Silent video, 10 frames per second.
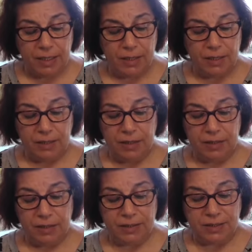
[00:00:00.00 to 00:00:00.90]
uh,
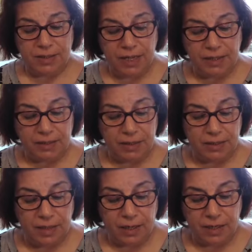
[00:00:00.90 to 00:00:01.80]
stayed
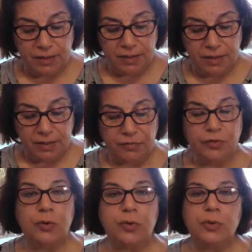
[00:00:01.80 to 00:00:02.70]
in a, and
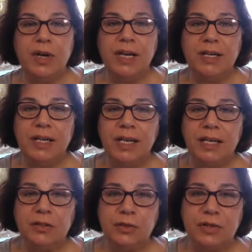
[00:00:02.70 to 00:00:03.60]
if you really
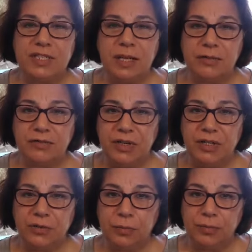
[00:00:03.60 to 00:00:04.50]
get yourself
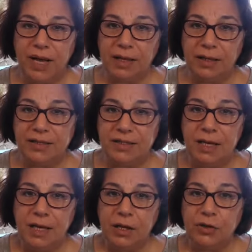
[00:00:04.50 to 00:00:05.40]
into balance,
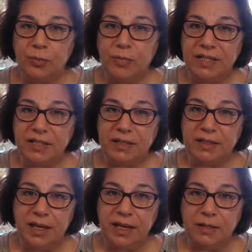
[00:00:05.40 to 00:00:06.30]
you
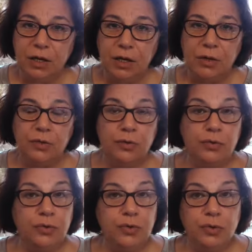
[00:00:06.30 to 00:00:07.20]
meditate, you
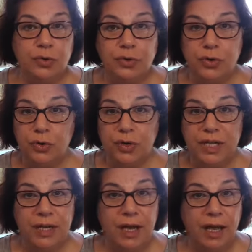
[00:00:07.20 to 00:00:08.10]
do your
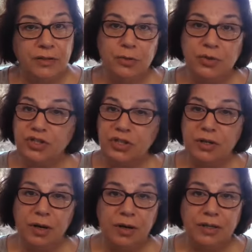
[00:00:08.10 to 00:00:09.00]
yoga. I do
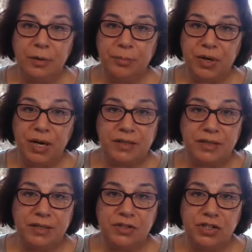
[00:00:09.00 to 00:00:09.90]
Qigong, I
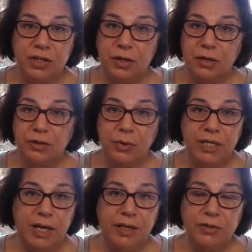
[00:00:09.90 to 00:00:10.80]
practice Qigong.
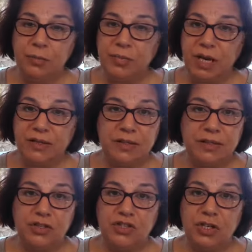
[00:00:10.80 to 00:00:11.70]
When I don't
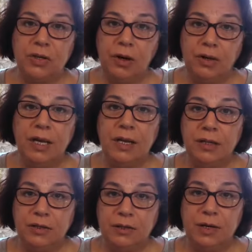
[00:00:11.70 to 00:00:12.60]
practice Qigong,
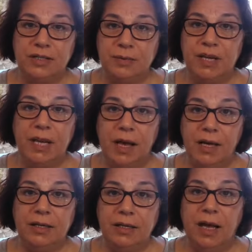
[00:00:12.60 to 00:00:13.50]
trust me,
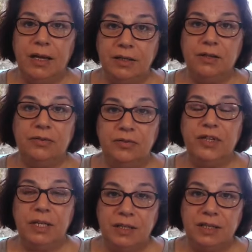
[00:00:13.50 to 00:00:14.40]
I, I
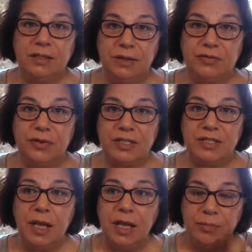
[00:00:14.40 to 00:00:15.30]
feel the
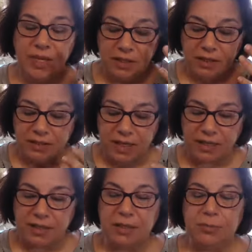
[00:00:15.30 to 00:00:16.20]
difference. But
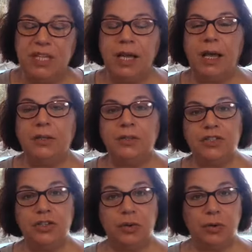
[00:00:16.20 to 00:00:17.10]
that keep the
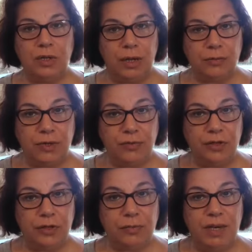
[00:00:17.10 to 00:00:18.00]
energy all out
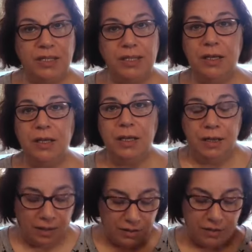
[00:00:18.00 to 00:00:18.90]
of your body,
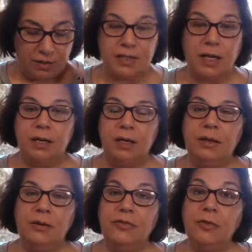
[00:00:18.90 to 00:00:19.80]
uh, so,
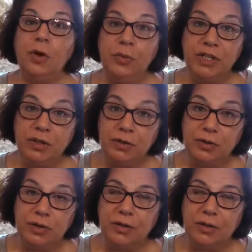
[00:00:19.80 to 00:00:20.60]
uh, flowing in,